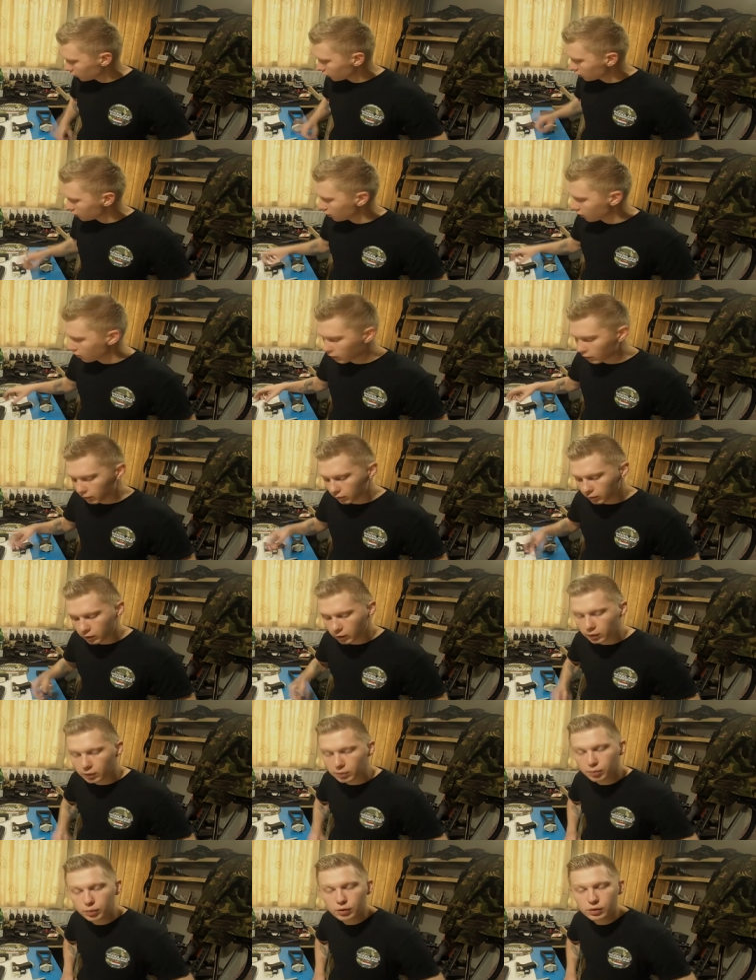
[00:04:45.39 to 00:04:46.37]
So I'm
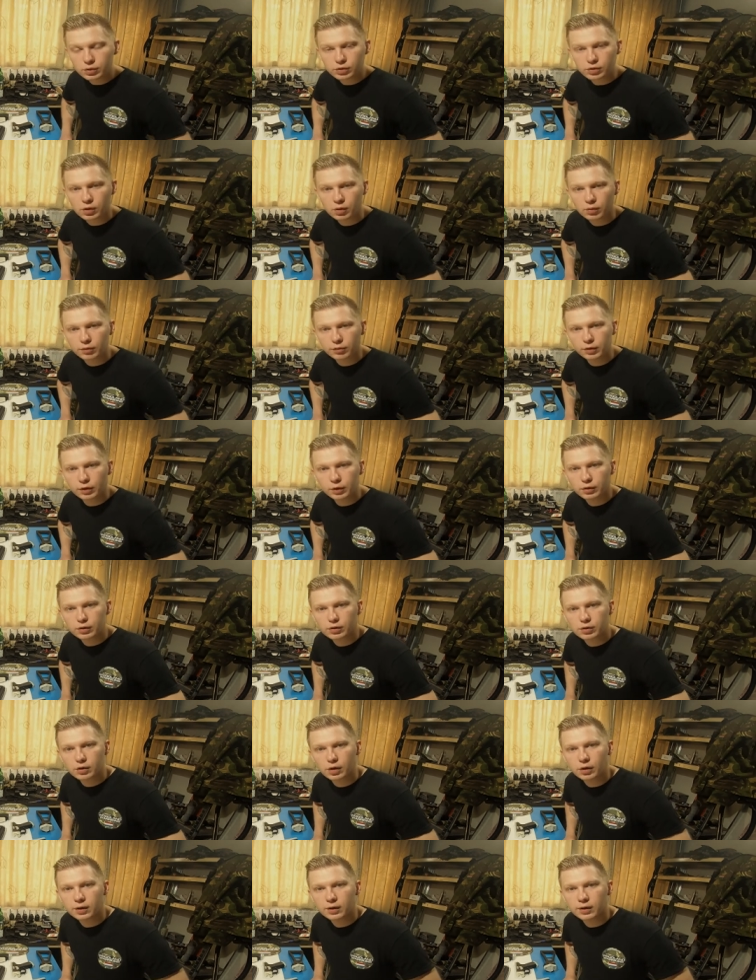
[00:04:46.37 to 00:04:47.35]
gonna put some of
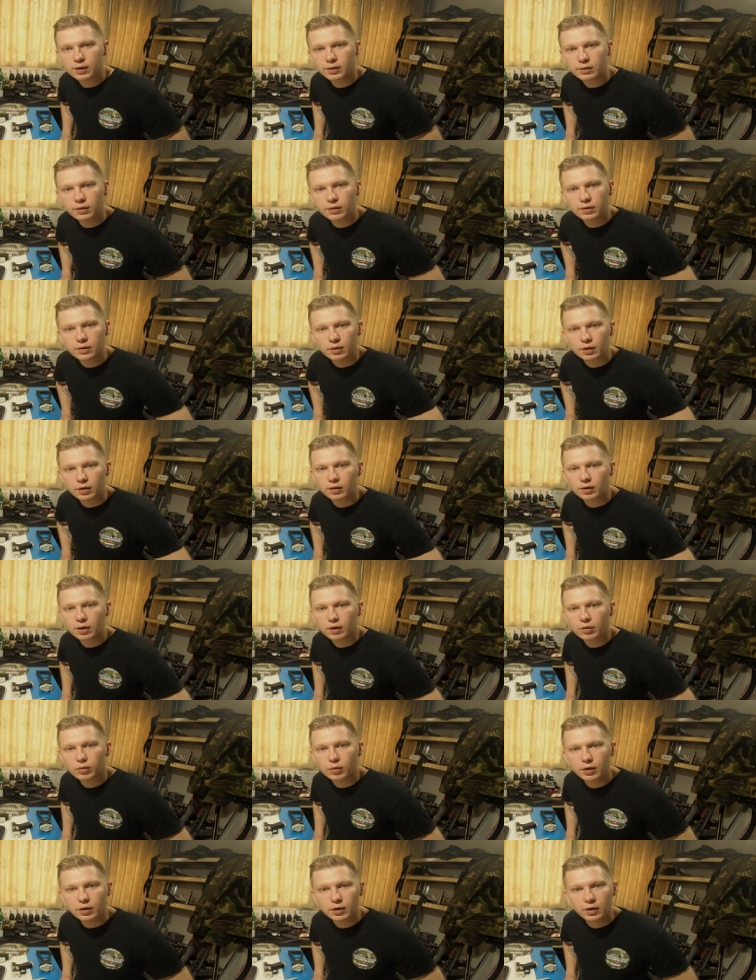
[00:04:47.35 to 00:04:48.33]
those on it and
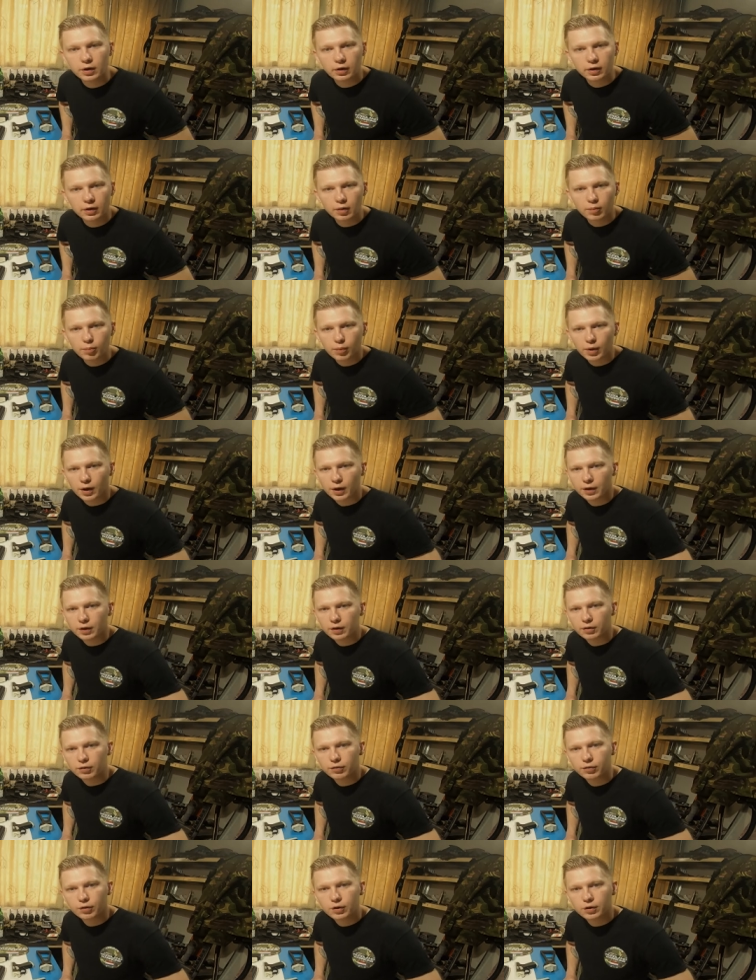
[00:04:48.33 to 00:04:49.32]
then we're gonna apply
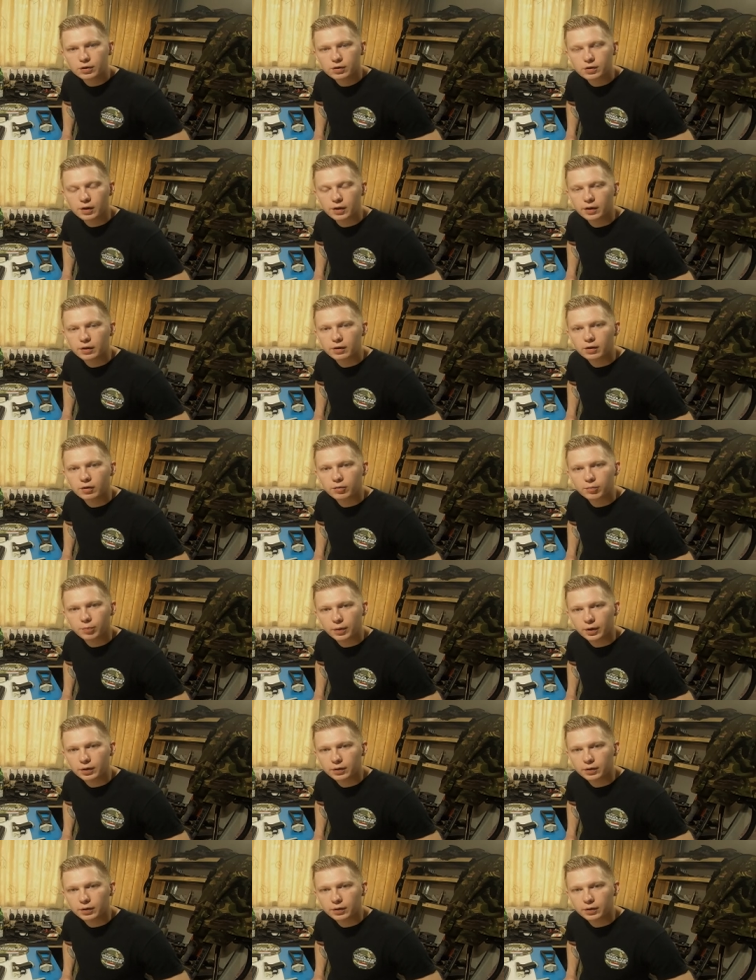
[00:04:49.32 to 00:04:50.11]
our first layer of